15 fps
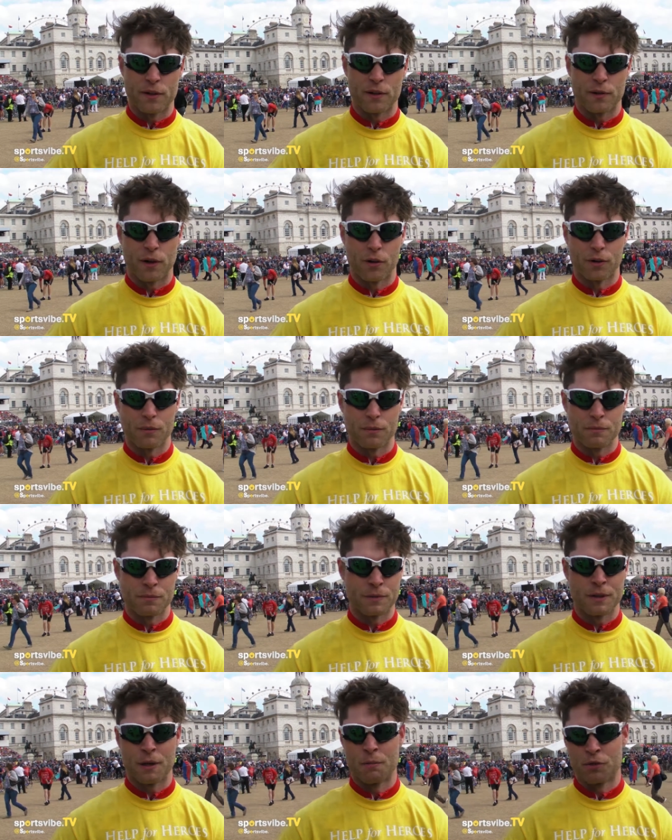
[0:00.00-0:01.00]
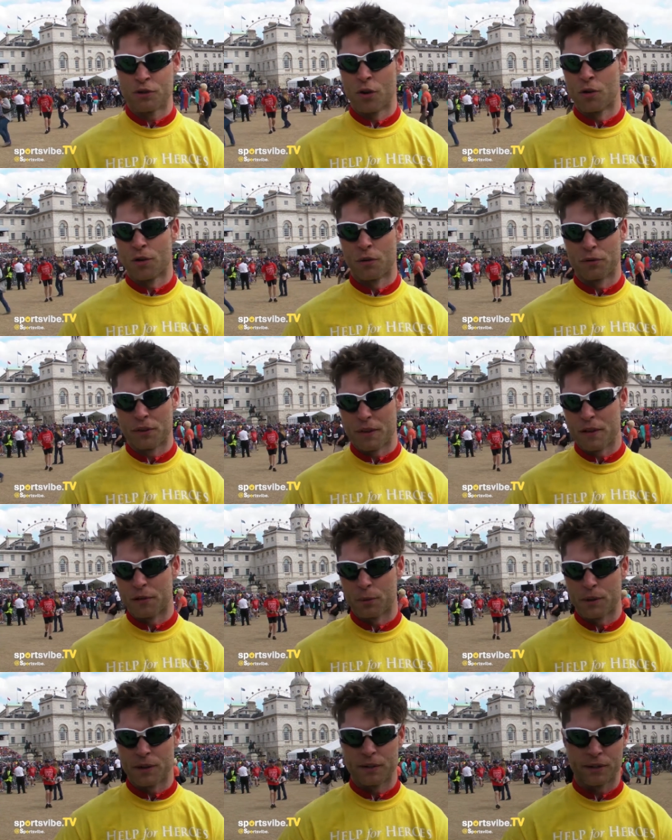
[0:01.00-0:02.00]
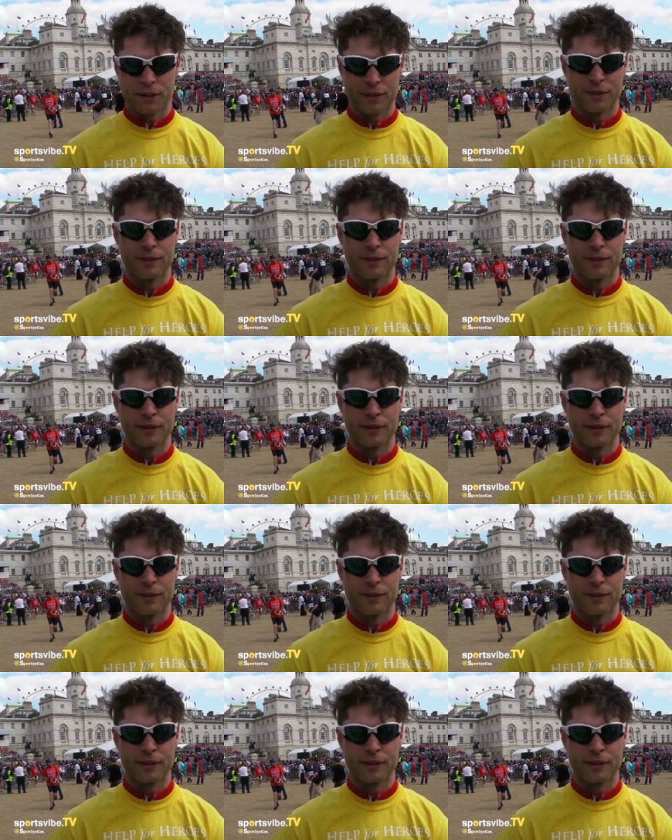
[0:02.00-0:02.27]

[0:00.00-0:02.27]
friends for long, you much longer after this week. So.